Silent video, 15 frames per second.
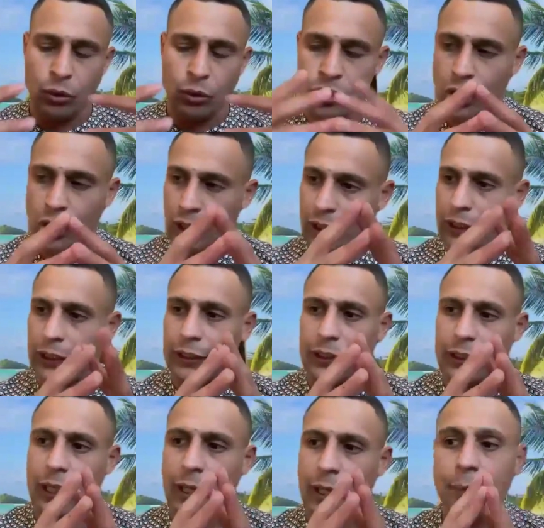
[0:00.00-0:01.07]
we'll start kicking
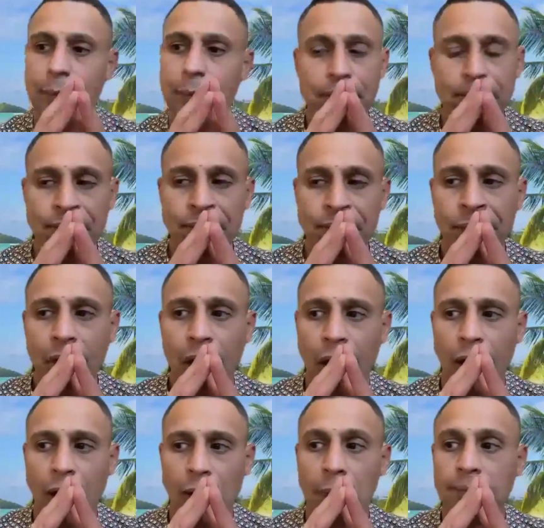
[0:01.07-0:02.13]
it up.
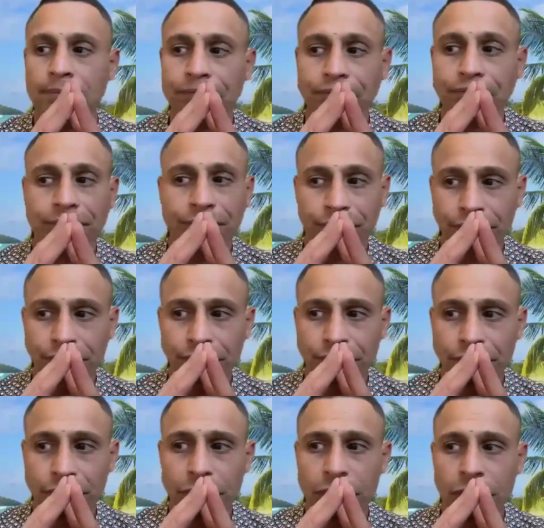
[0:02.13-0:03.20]
Um,
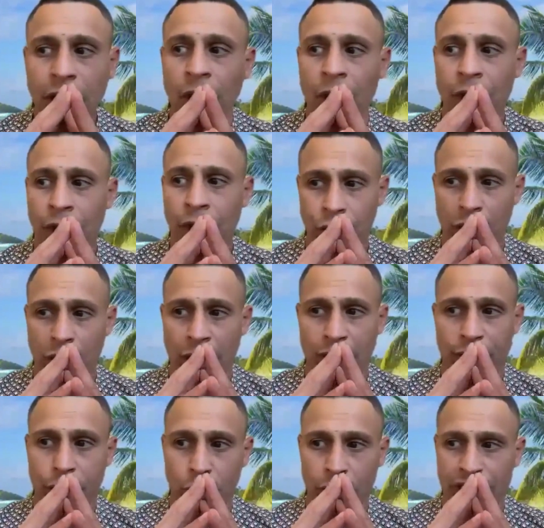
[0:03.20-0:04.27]
I'll give you guys a
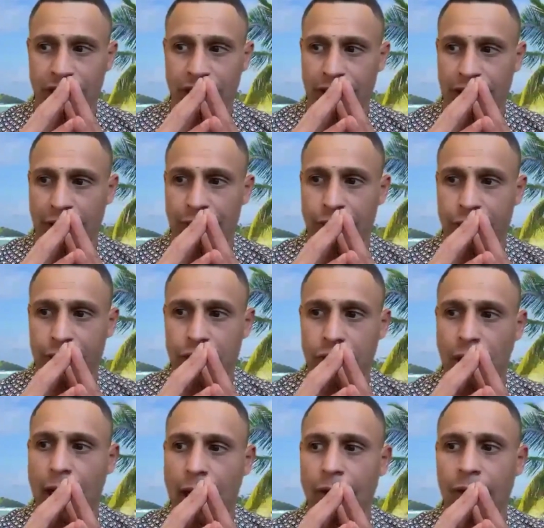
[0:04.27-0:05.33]
14-day free
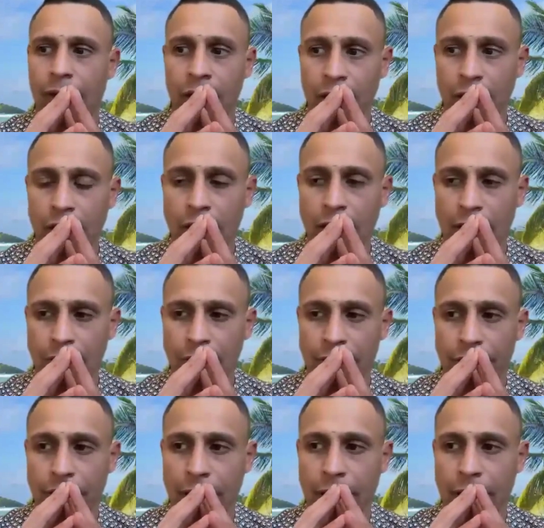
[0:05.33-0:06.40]
trial of
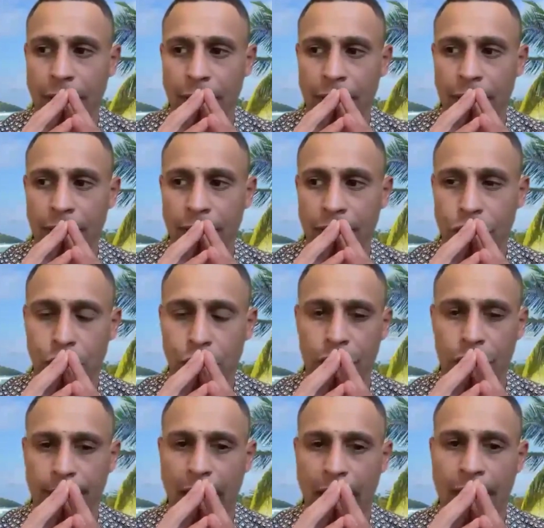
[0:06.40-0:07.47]

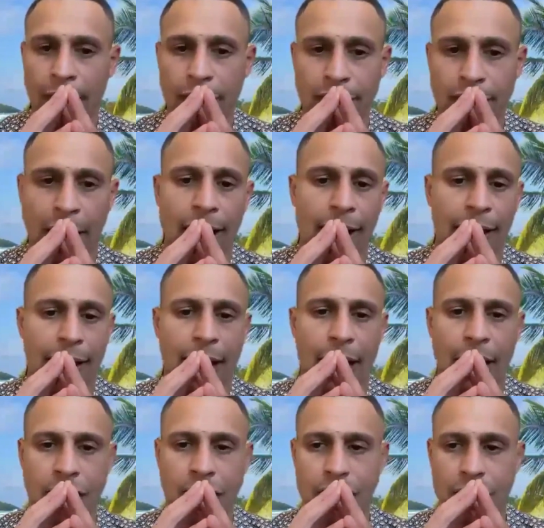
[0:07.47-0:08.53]
jewelrybox.ai
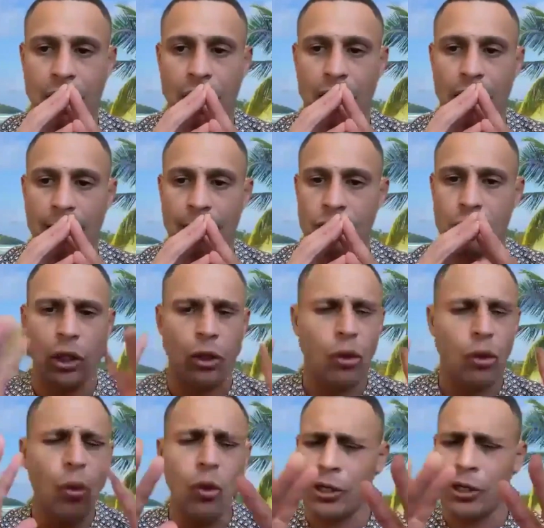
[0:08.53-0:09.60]
CRM as well. A
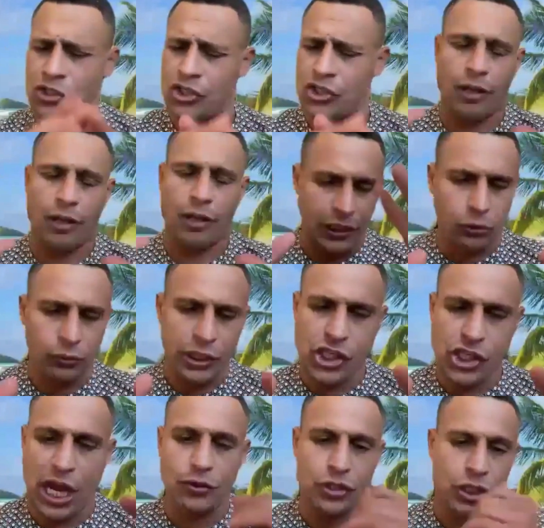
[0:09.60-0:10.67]
whole bunch of stuff. He'll reach
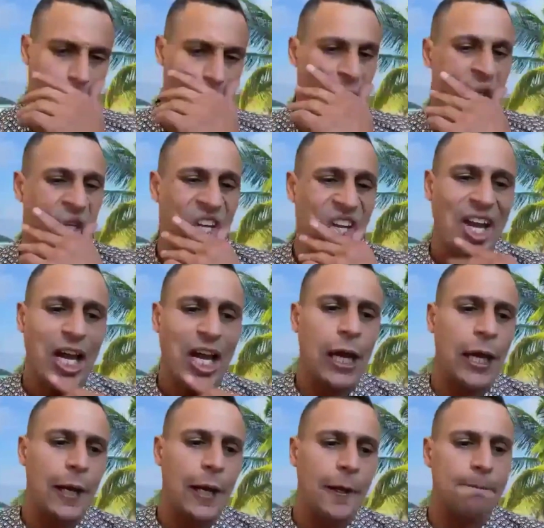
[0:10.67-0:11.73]
out to you.
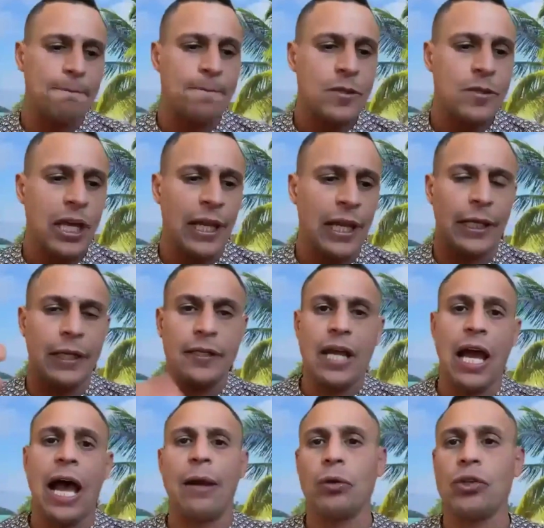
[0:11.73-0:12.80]
And
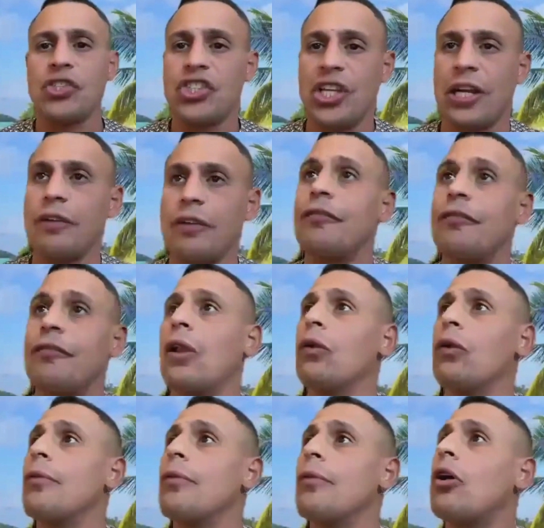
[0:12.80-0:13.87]
I will set a
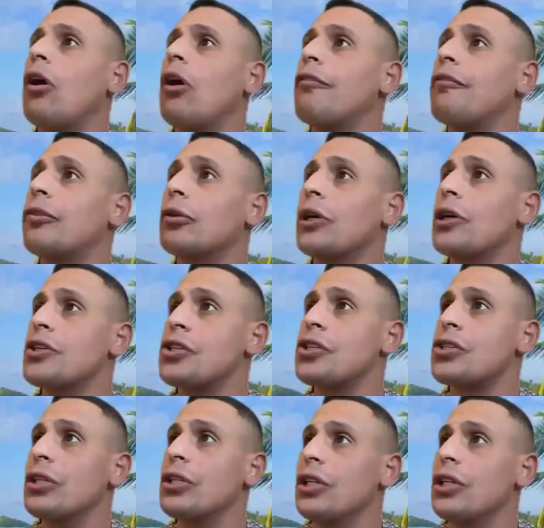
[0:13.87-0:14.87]
follow-up call for us